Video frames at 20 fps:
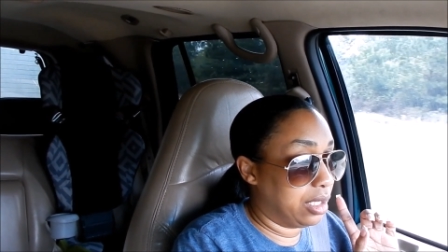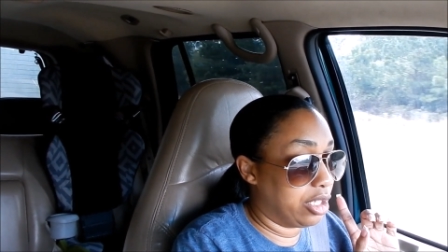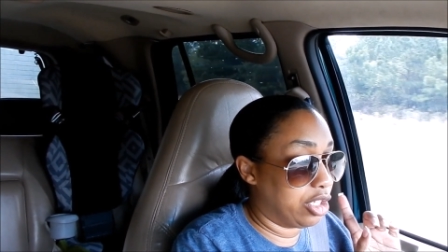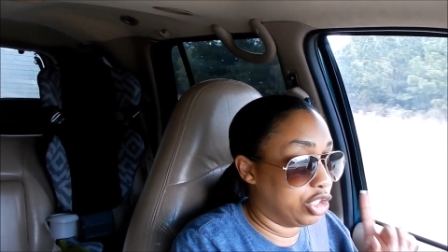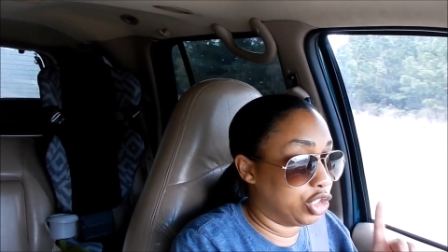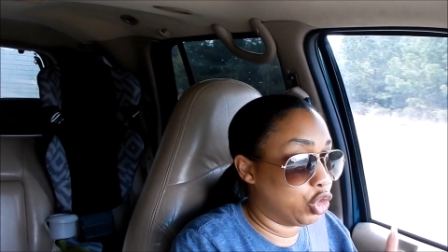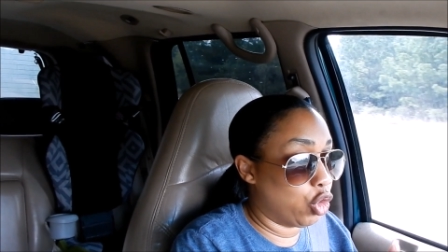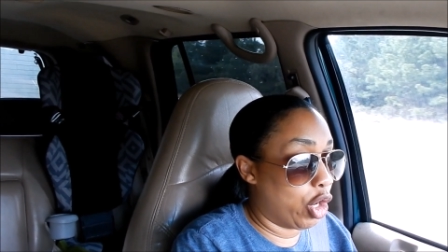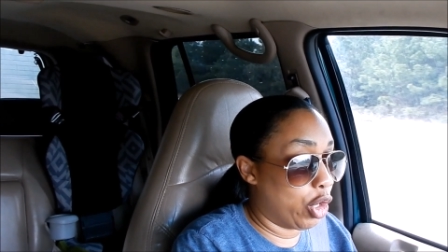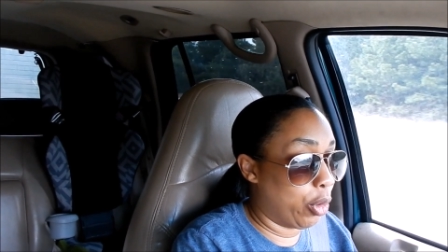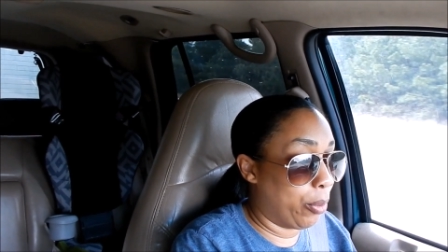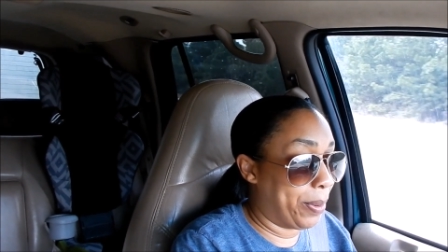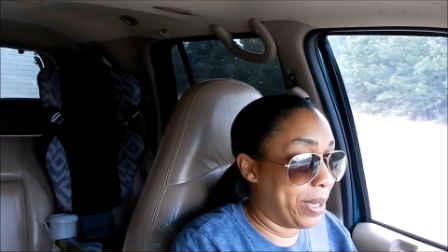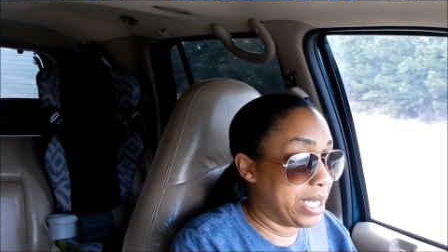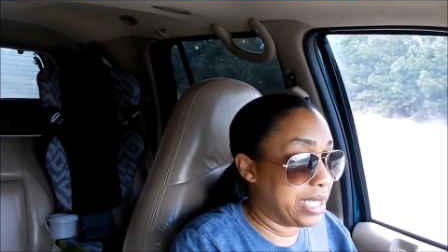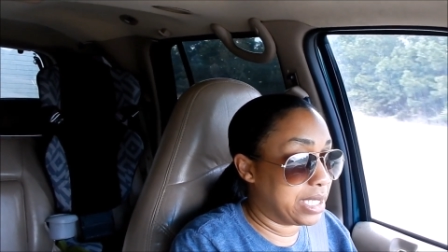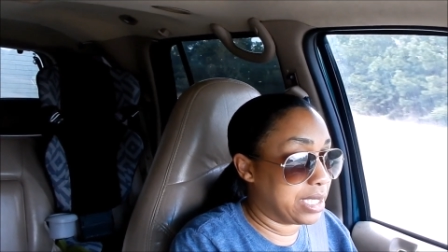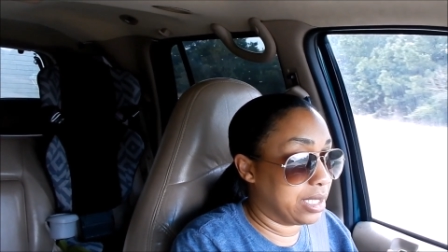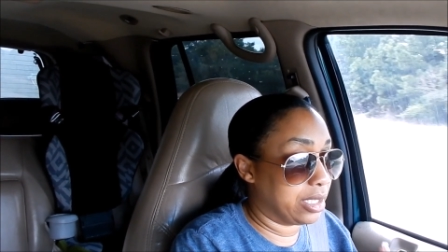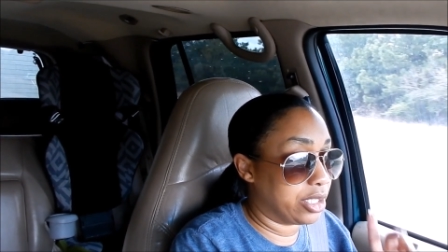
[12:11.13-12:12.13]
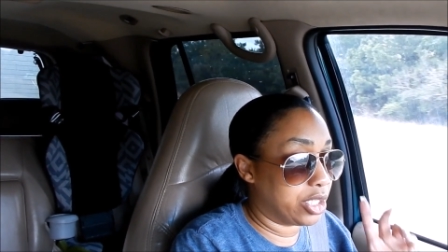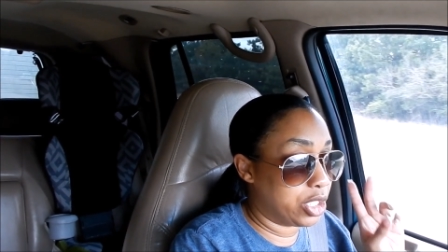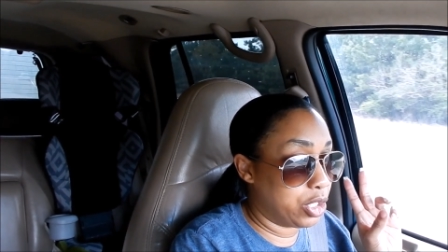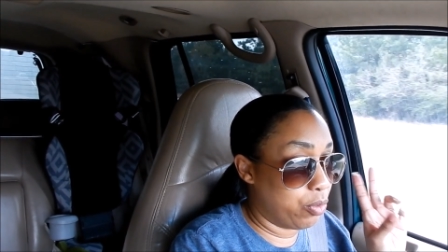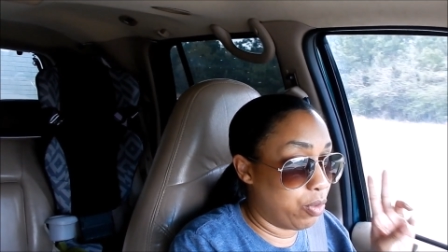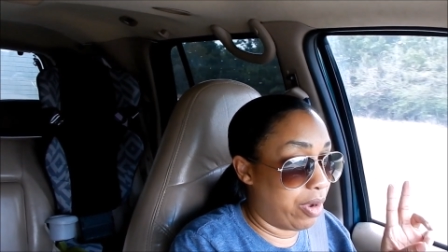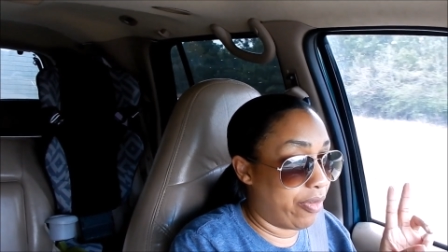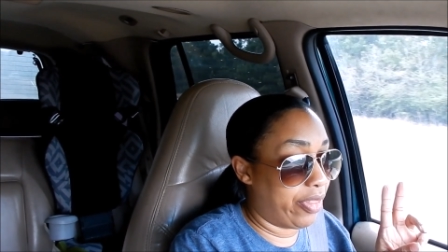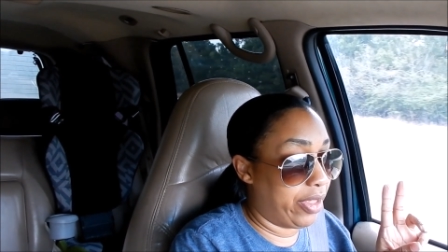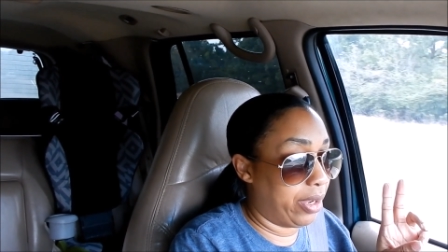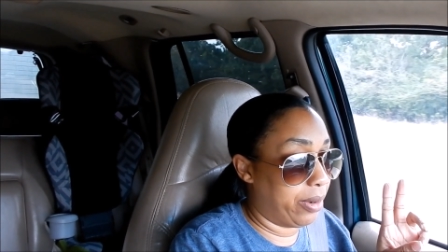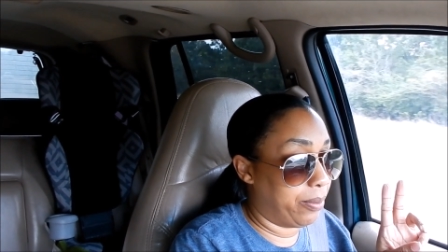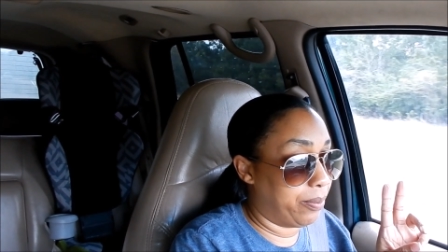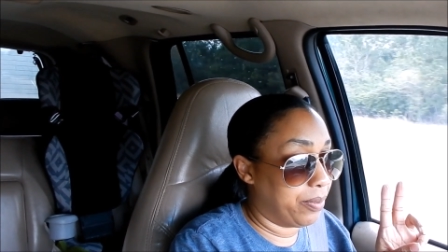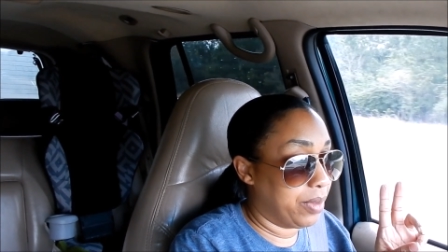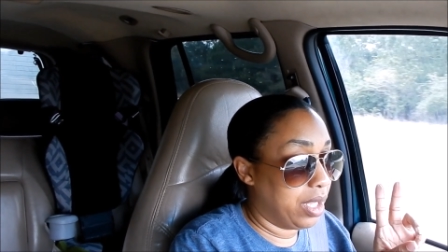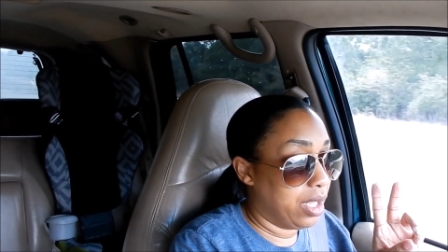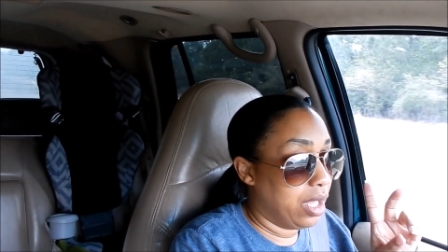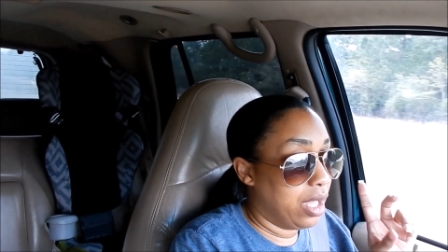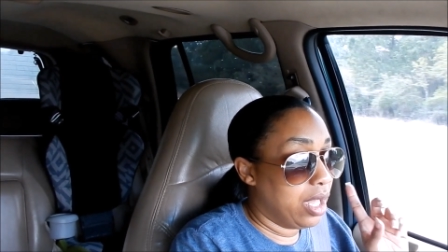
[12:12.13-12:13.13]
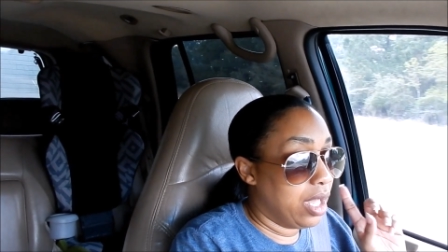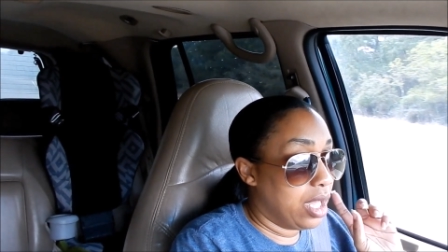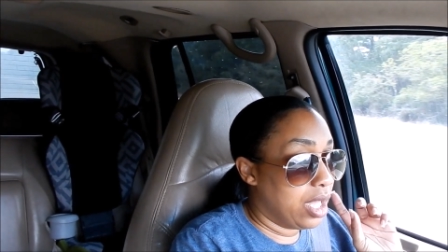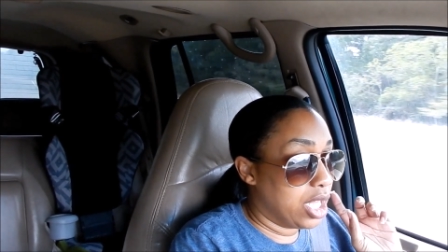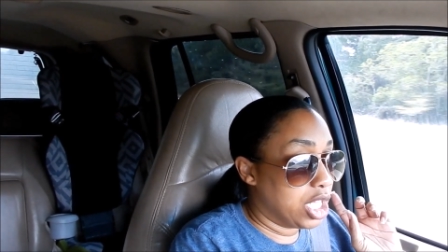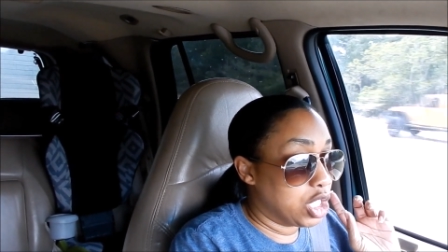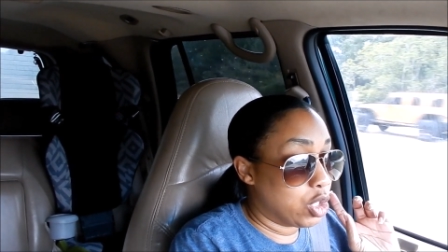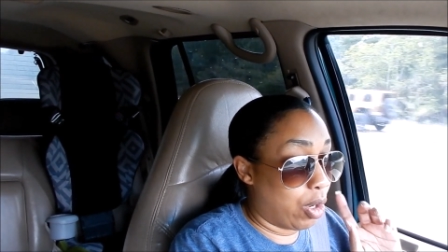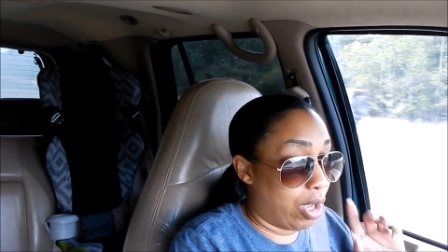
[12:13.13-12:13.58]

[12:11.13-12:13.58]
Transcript: DiGiorno pizza two of them